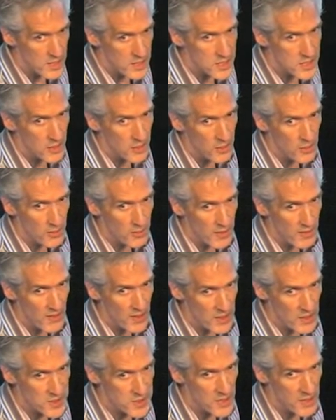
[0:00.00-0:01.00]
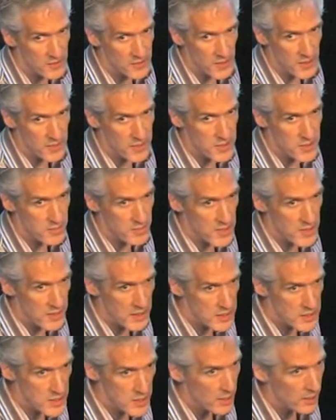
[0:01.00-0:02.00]
So invite yourself to, to be an
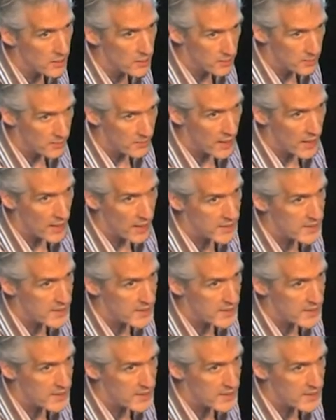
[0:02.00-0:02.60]
intern uh,